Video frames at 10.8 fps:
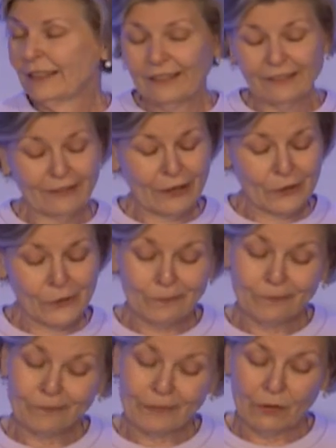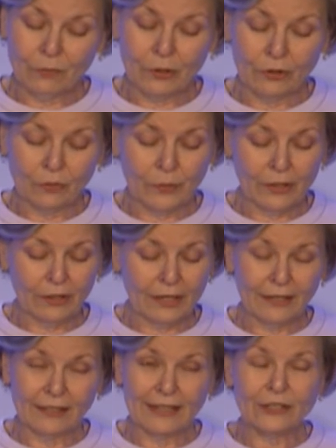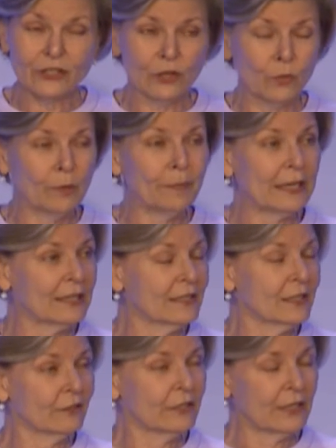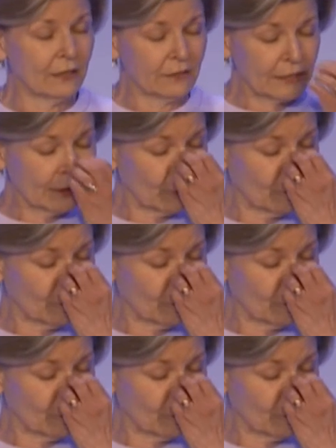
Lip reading: So we'll next year we'll be in this hotel still,